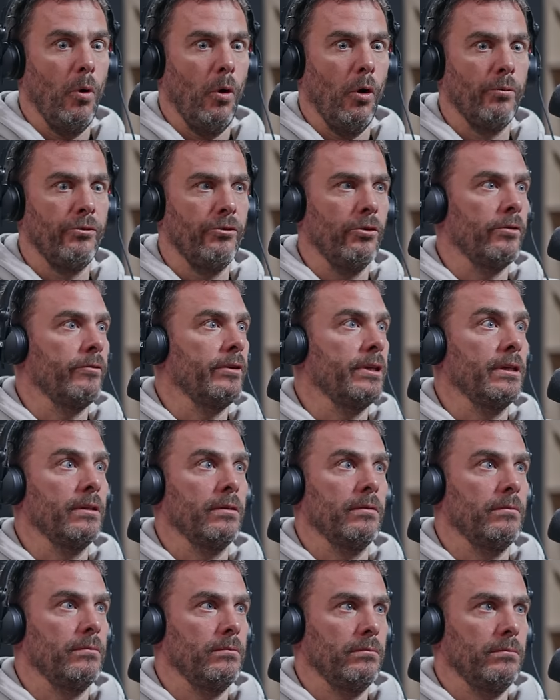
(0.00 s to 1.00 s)

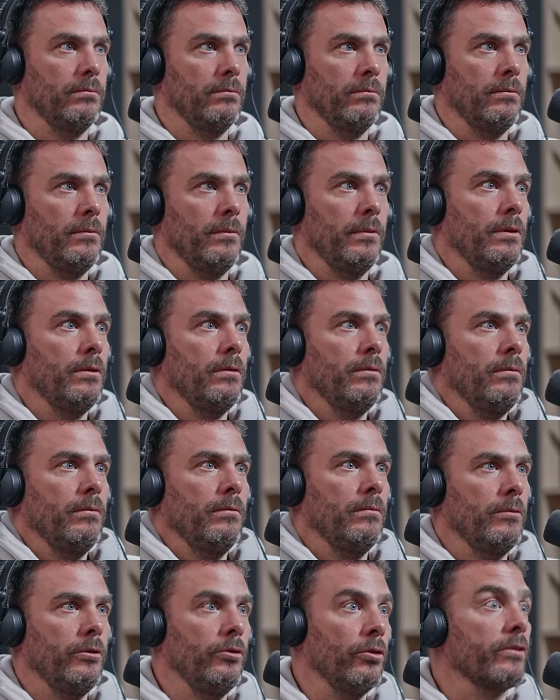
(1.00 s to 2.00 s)
observing
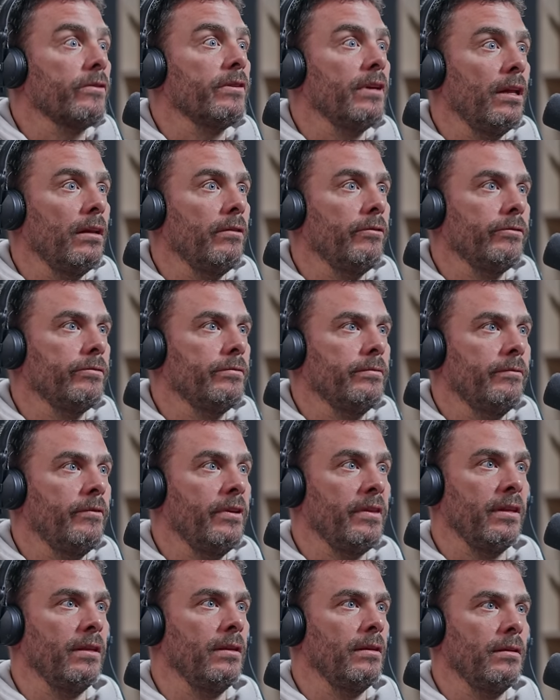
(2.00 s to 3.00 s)
yourself
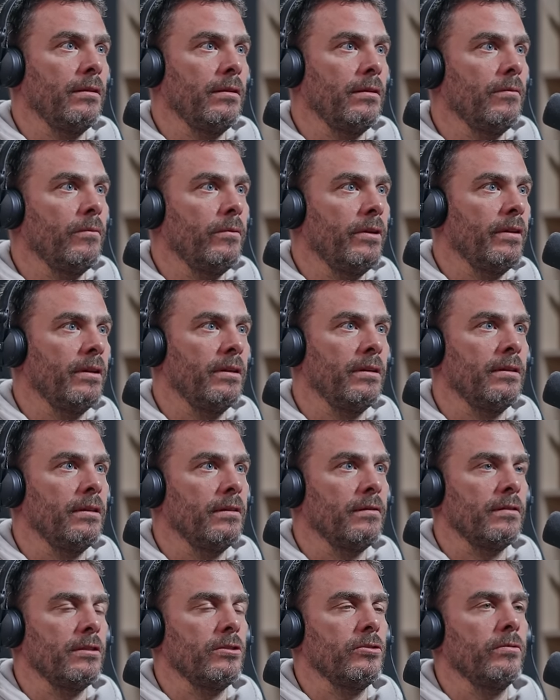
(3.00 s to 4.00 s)
within within
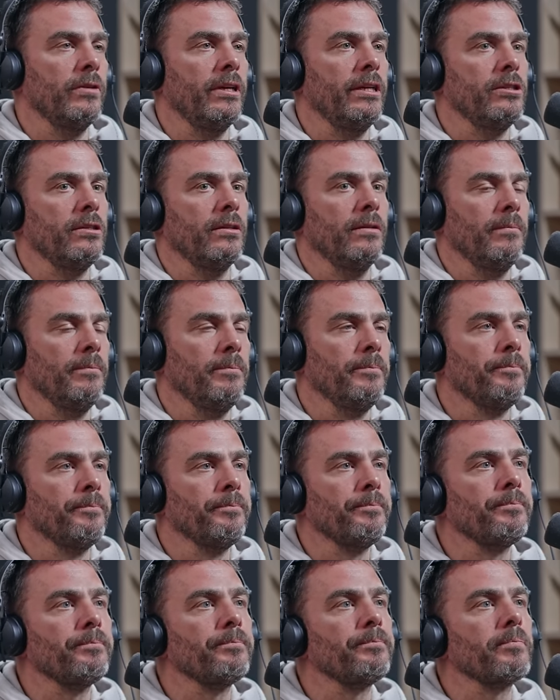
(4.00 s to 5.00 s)
this situation.
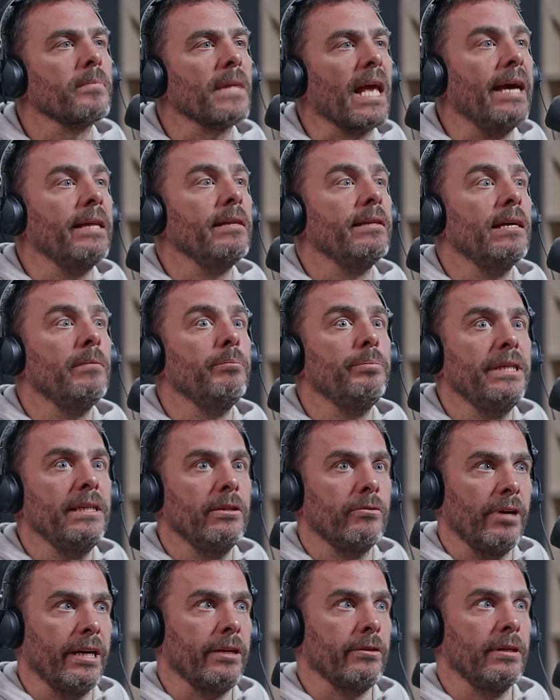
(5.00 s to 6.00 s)
Yeah, and I, then
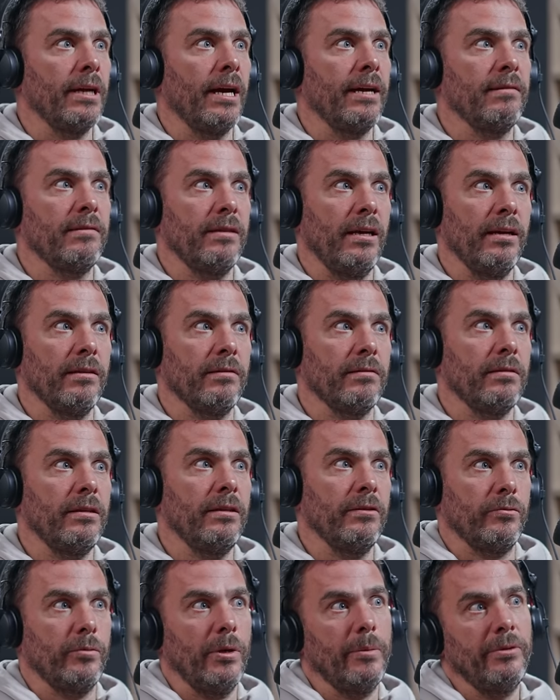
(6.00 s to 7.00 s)
being recognized as
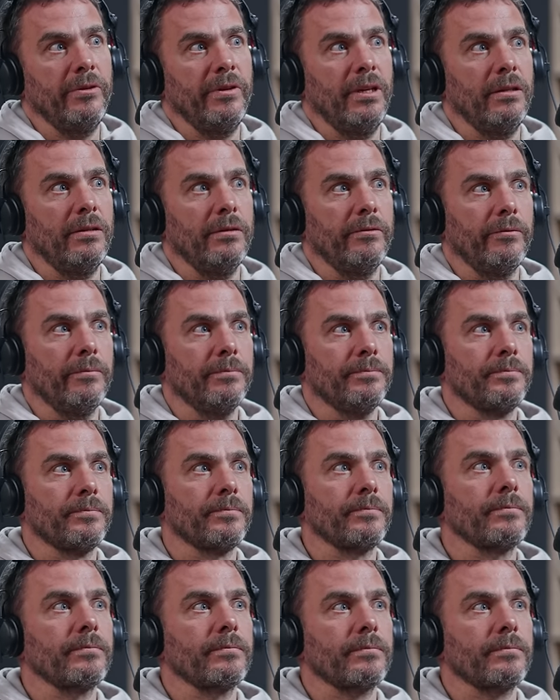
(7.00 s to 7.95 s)
his representative. Right.